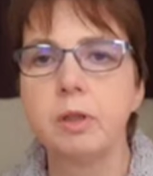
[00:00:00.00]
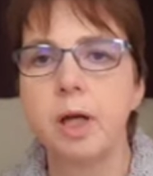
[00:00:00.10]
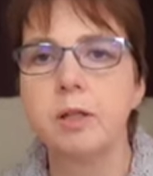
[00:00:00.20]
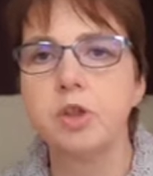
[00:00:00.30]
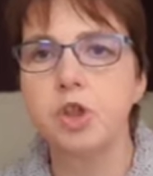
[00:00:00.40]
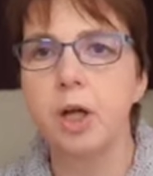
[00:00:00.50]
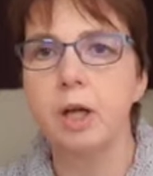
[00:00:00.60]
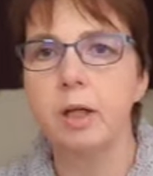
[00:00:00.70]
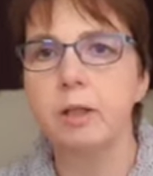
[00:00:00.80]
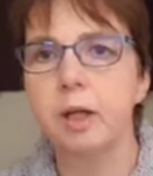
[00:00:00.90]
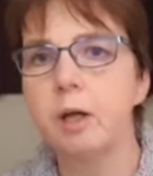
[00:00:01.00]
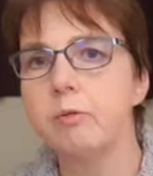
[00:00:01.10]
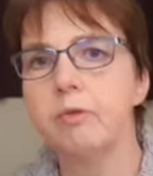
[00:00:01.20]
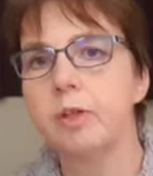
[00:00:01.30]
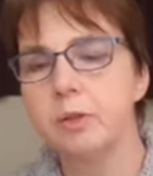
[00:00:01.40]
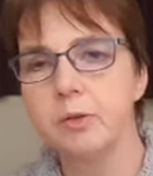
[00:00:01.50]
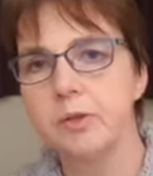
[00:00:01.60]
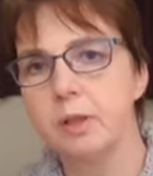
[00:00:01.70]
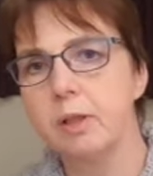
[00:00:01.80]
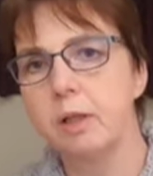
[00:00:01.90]
had a chat, and hopefully you'll
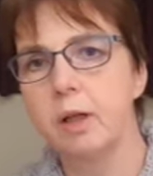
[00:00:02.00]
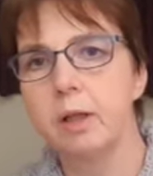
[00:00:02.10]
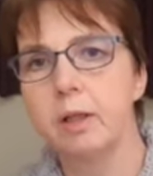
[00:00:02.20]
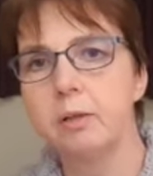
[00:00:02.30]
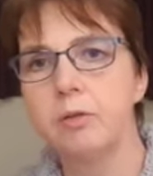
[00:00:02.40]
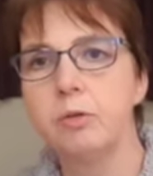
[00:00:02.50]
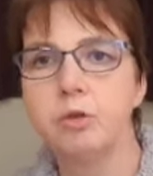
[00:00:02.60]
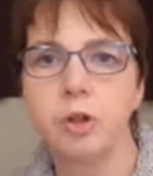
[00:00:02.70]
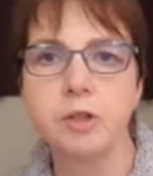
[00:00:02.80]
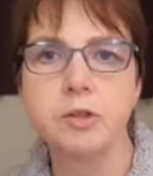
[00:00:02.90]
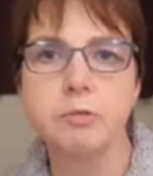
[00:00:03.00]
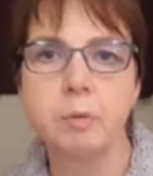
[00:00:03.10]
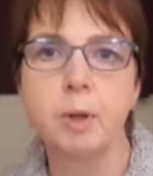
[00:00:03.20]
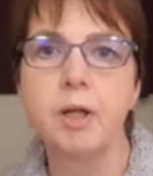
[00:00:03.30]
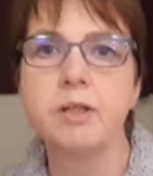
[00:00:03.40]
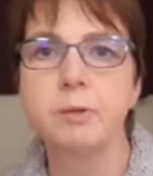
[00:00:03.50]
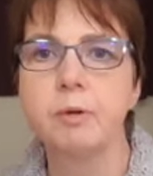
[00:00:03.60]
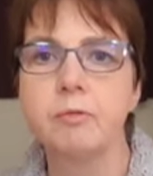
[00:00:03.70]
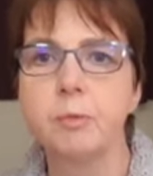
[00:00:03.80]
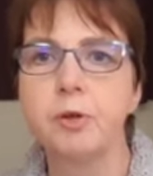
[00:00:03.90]
see that I do try to reply to
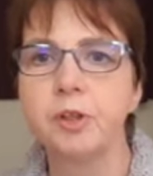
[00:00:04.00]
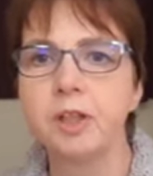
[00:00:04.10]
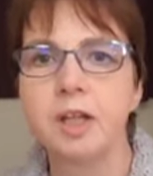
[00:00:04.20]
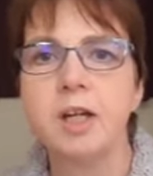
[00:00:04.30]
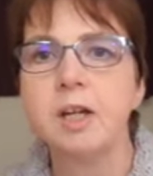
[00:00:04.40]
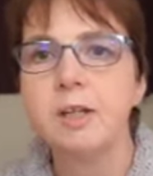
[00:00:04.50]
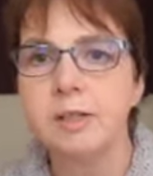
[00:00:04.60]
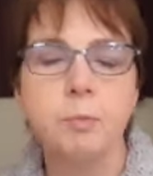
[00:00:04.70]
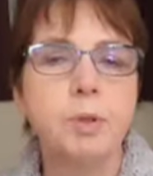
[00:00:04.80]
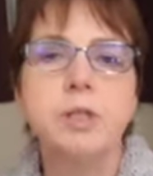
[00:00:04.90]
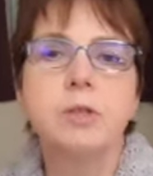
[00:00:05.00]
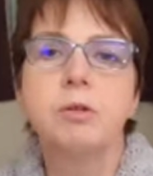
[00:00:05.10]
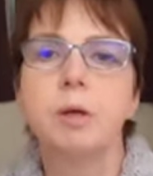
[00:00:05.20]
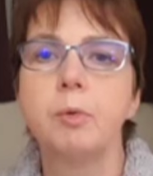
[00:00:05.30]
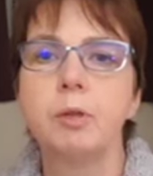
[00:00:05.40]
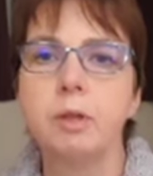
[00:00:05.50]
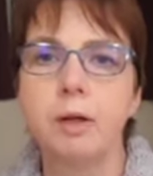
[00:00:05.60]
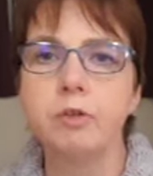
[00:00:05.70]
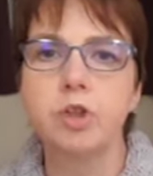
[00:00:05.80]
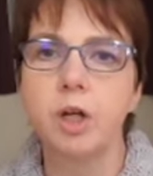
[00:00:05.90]
everybody. So please do come on and
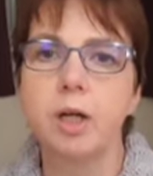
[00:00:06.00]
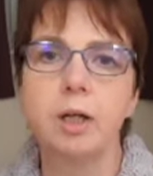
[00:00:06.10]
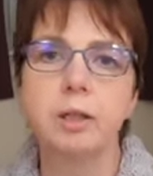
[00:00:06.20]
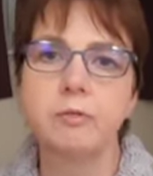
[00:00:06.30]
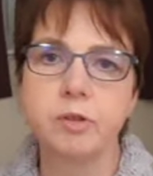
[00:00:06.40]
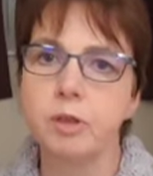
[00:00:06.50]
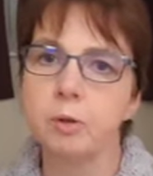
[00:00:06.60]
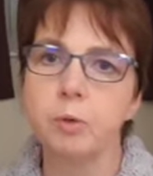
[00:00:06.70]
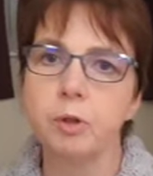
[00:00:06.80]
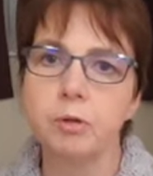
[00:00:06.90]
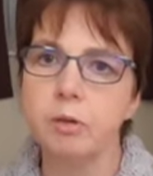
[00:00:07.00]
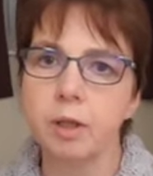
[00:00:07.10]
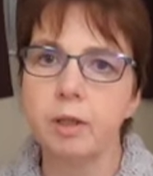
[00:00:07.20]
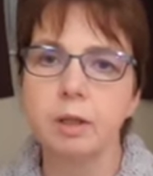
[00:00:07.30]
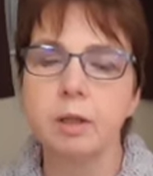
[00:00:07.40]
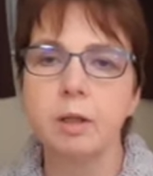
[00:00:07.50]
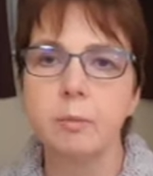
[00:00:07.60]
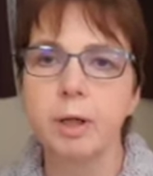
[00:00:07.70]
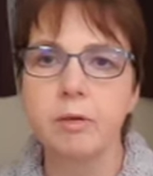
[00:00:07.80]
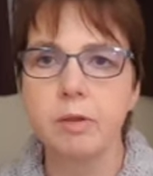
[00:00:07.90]
have a chat. I'd love to know what you think
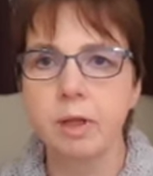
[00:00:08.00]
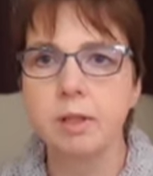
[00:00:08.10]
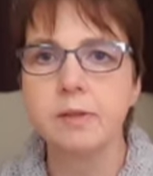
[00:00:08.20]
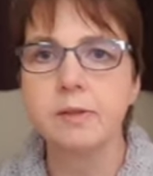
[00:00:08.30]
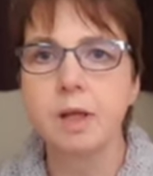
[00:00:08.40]
about things.